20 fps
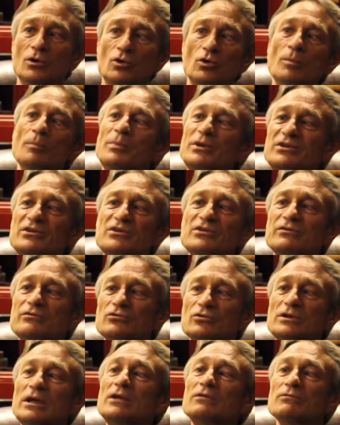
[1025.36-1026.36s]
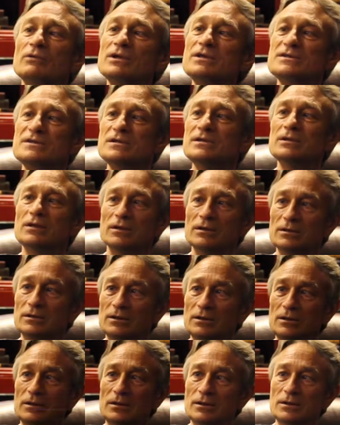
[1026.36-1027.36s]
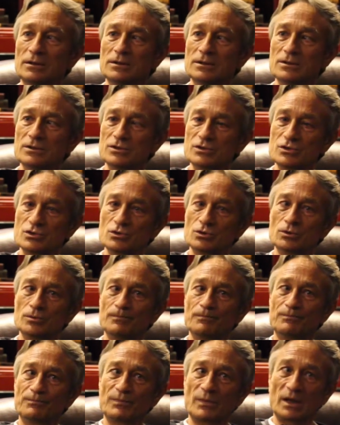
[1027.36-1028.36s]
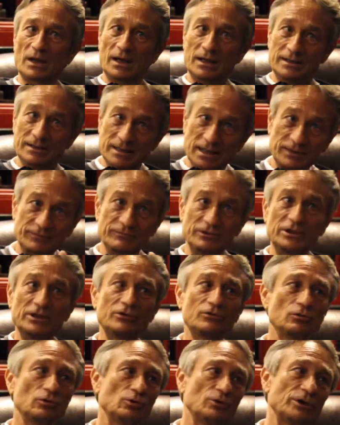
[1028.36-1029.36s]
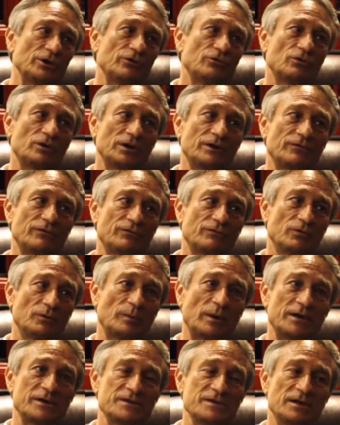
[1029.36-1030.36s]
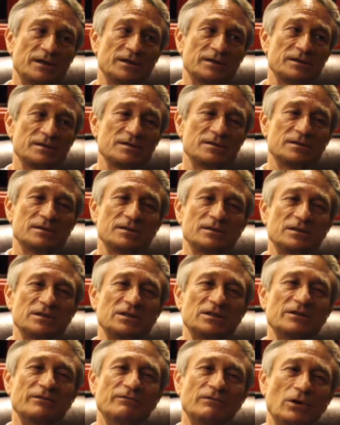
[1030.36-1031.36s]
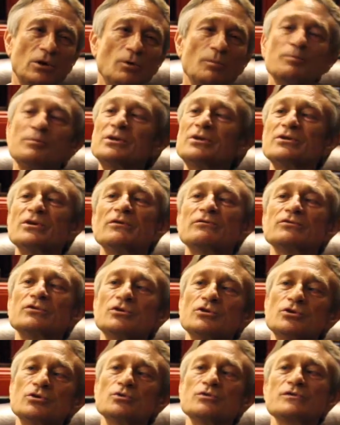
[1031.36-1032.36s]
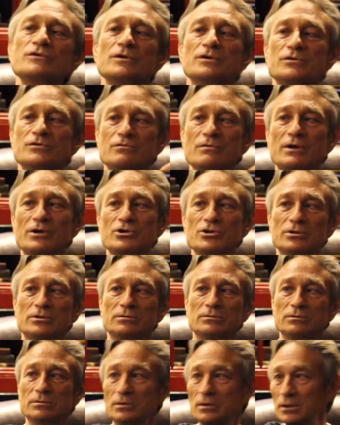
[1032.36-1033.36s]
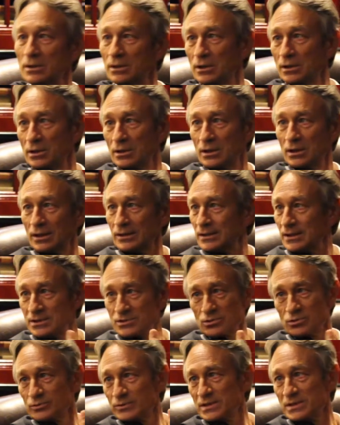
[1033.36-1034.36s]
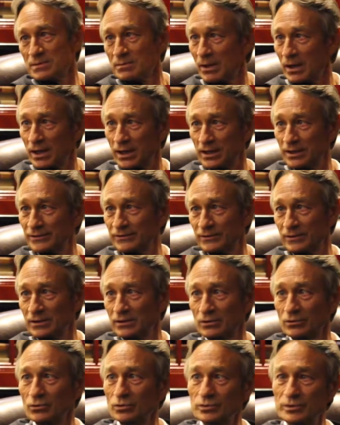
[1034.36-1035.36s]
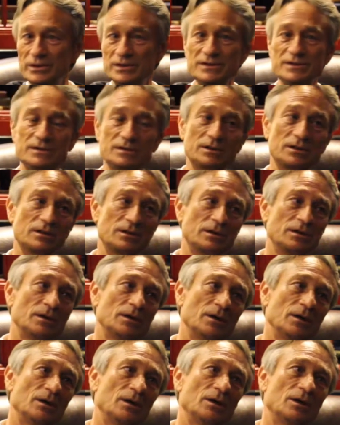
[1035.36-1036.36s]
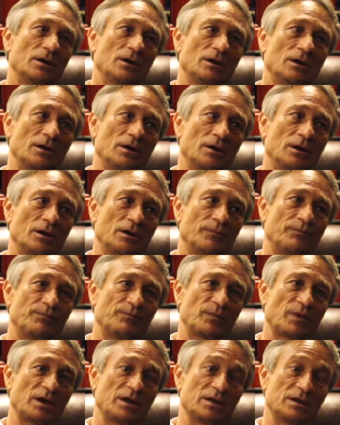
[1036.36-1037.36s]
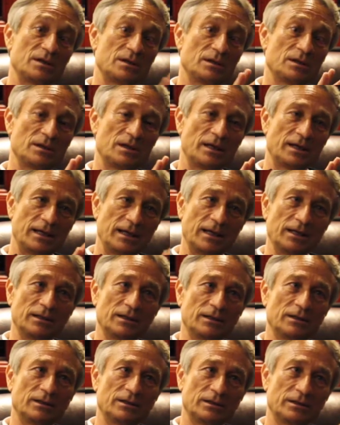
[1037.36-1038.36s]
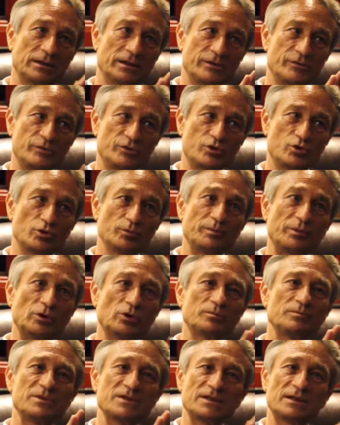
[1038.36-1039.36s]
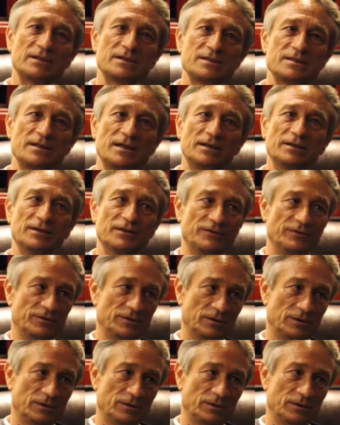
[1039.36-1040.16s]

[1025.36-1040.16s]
competitive to that what is here. So, and that we need to look into that from my side is the, the development of the youth structure. And that's always in my heart and always, uh, um, it, uh, again, that should be not misunderstood.